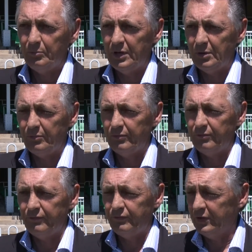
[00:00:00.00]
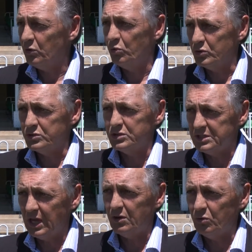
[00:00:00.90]
better, fitter horses,
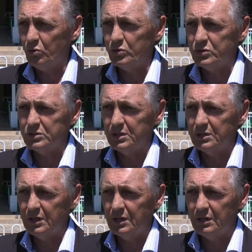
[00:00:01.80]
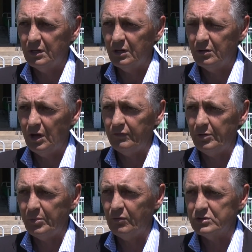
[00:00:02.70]
sounder horses, and
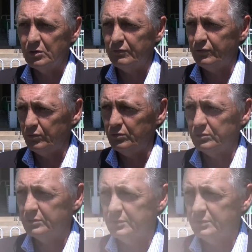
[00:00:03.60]
hopefully better result for all.